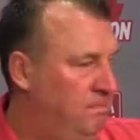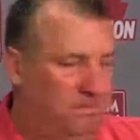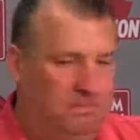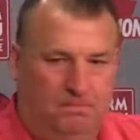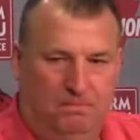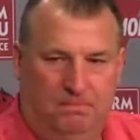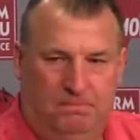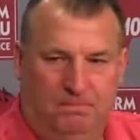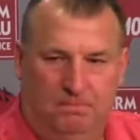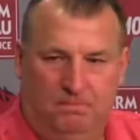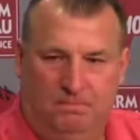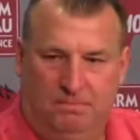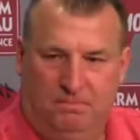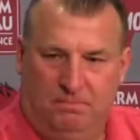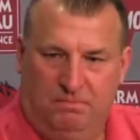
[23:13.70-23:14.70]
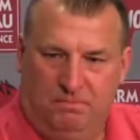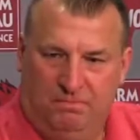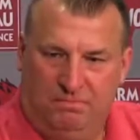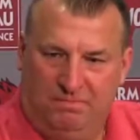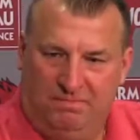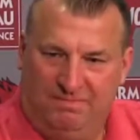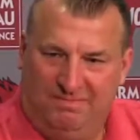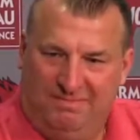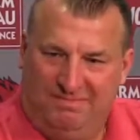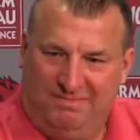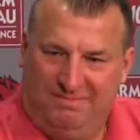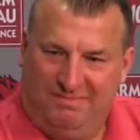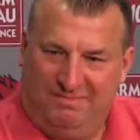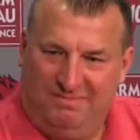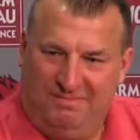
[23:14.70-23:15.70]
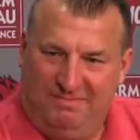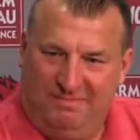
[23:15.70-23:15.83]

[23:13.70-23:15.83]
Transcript: Yeah. So was that a bad game for Blake Johnson?